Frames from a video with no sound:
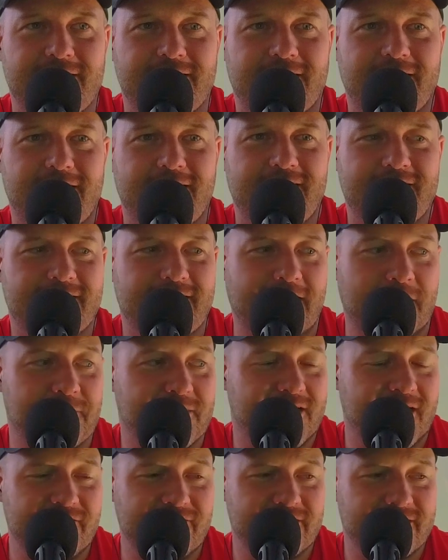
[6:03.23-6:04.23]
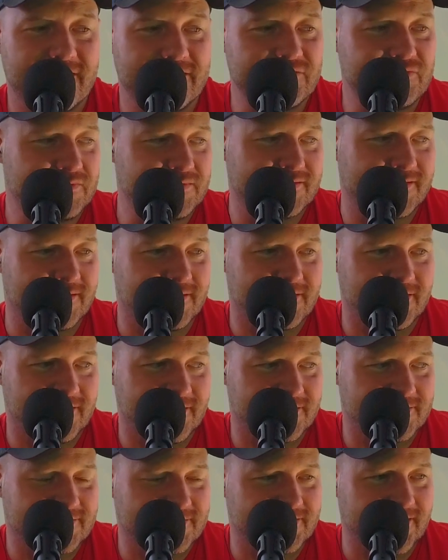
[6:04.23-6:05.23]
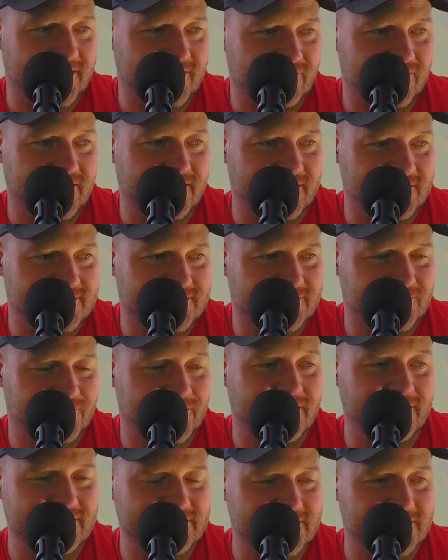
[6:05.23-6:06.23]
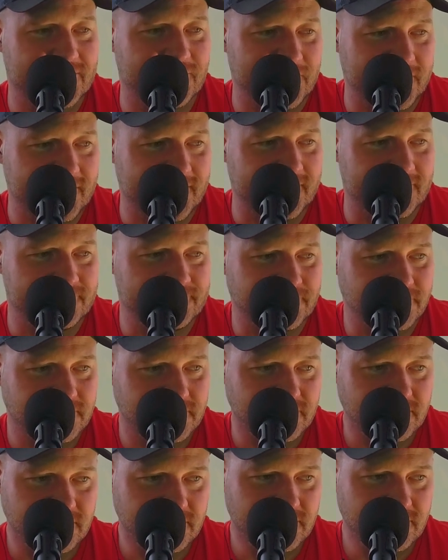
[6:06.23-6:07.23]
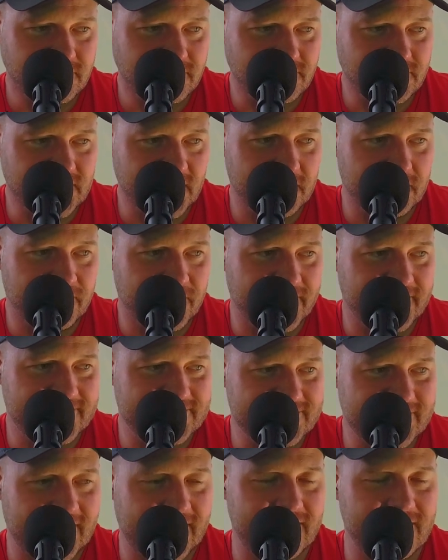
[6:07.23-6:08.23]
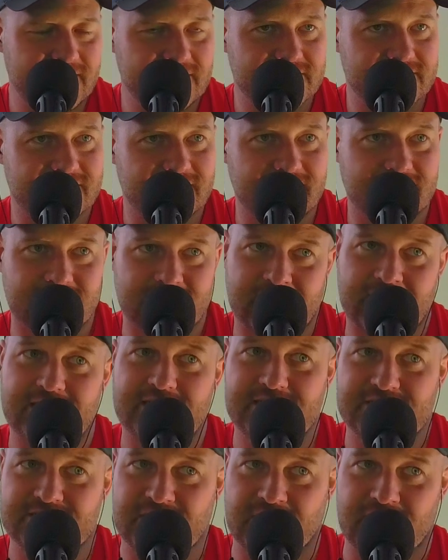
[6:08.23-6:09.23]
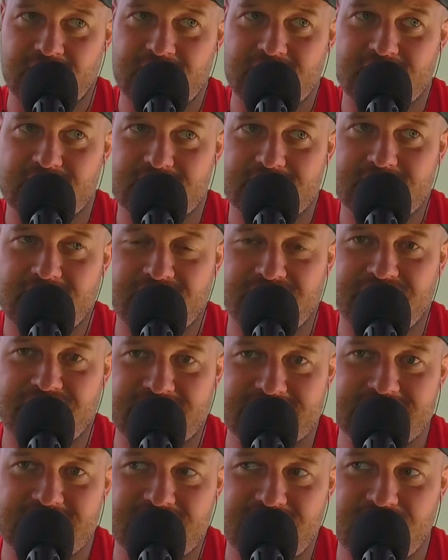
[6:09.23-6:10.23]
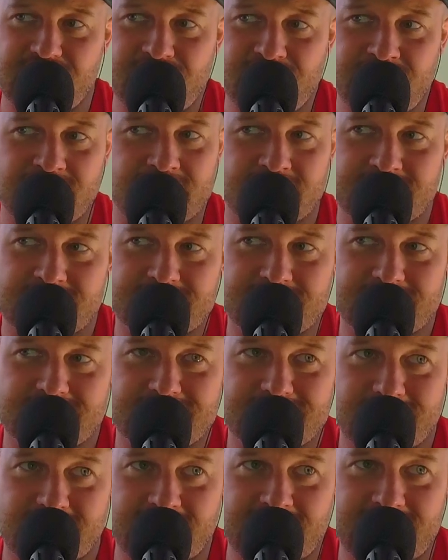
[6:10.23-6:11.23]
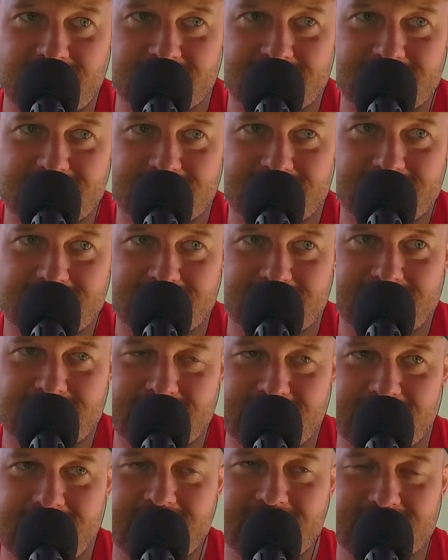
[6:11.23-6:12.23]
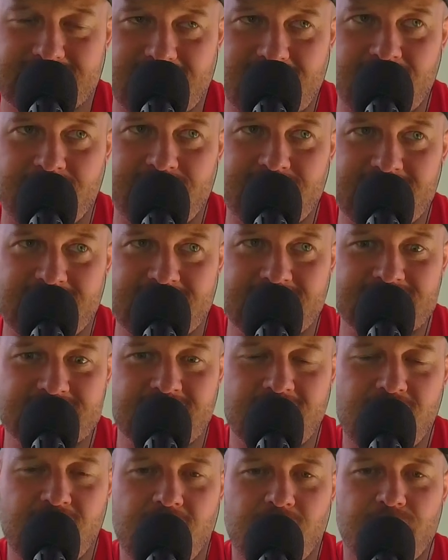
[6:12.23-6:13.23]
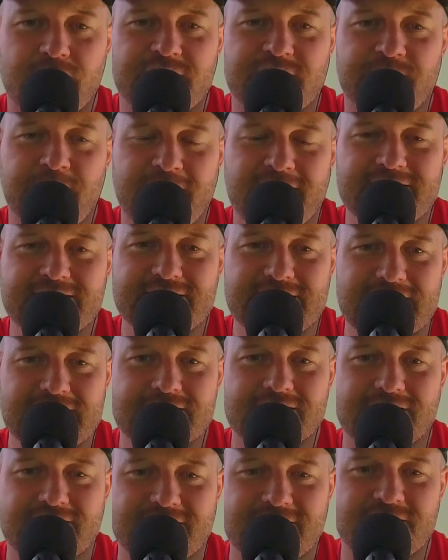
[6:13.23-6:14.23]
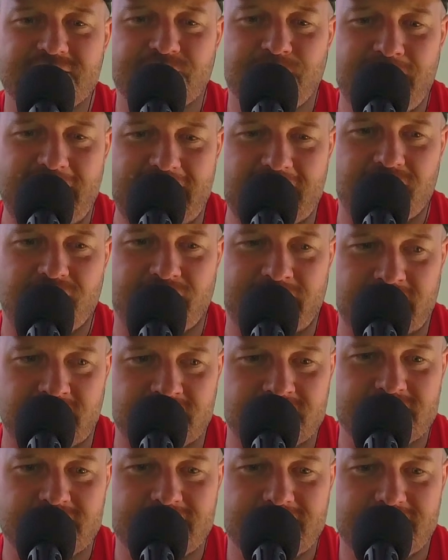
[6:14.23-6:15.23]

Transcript: Uh, I mean, kind of an interesting thing is Dave is well, he's a comedian, but it's kind of a lot of dark, offensive humor, mm-hmm. right? Yeah, yeah. That his comedy is, which makes sense because his background